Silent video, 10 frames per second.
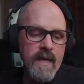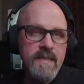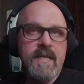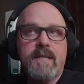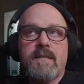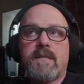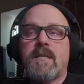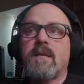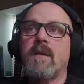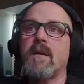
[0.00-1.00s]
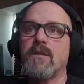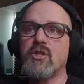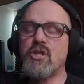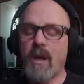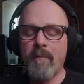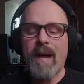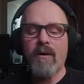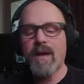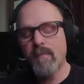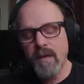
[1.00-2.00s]
Didn't jump
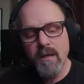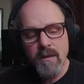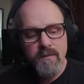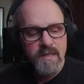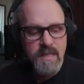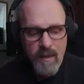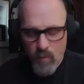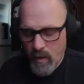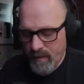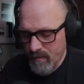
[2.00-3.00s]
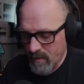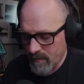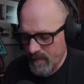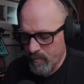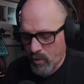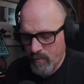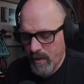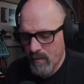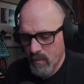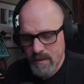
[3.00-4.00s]
out at me the same way the Board
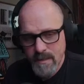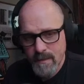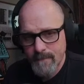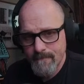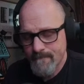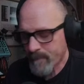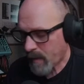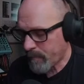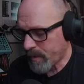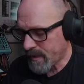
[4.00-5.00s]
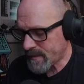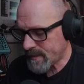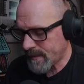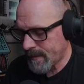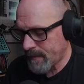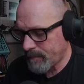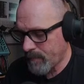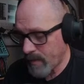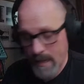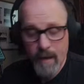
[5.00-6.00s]
Brain one did, but
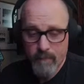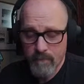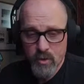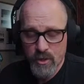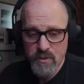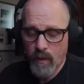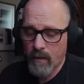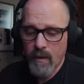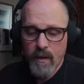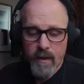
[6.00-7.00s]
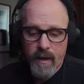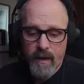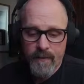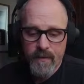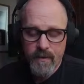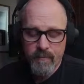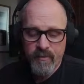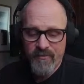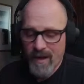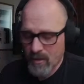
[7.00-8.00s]
yeah, good as well. The
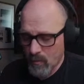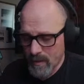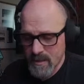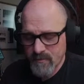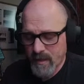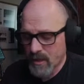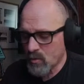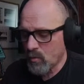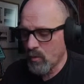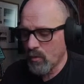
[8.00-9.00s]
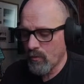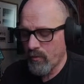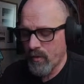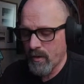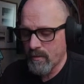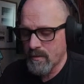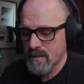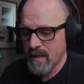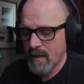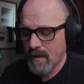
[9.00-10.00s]
Bafako one is very cool. The
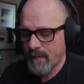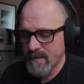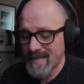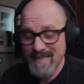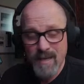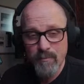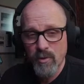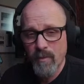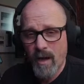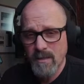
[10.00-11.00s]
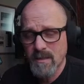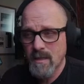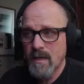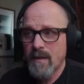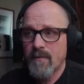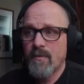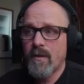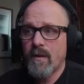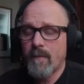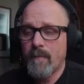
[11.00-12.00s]
1010 Blue Box,
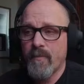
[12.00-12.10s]
the